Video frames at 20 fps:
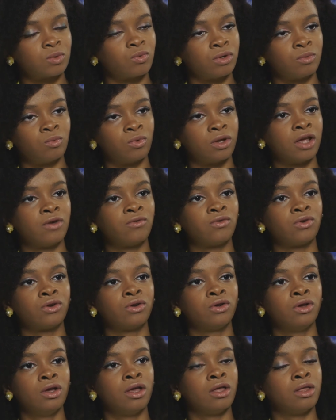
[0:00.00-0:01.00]

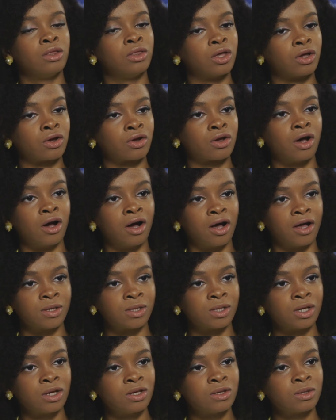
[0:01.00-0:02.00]
Whatever their
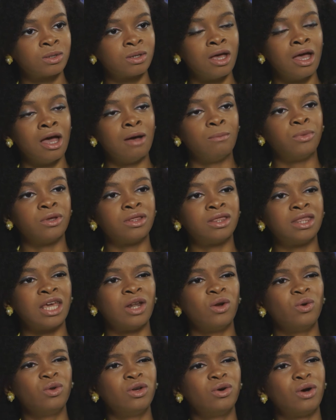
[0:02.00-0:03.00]
cause is, but they
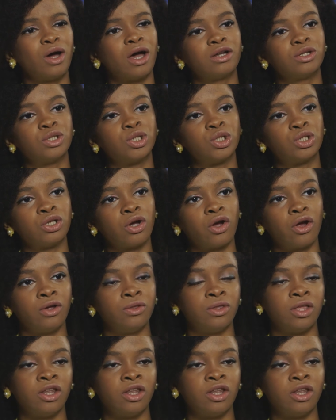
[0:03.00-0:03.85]
don't know how to start.